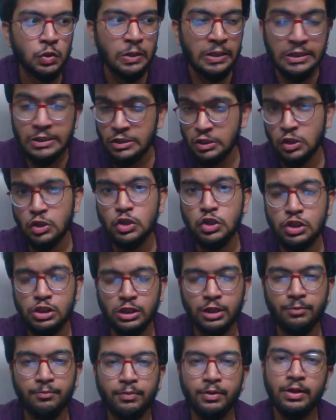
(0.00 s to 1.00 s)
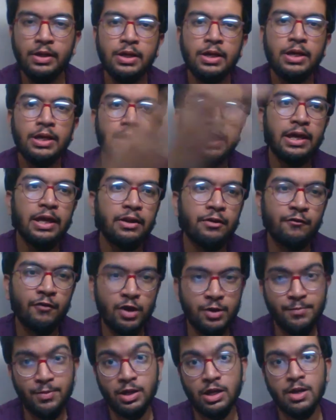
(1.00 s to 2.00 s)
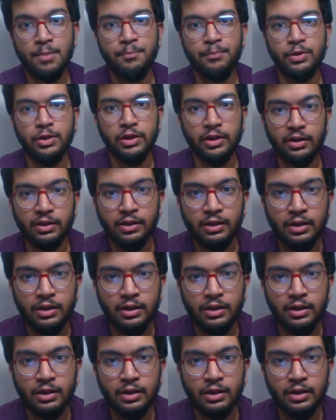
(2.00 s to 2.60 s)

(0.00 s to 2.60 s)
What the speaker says: internship in a very big company,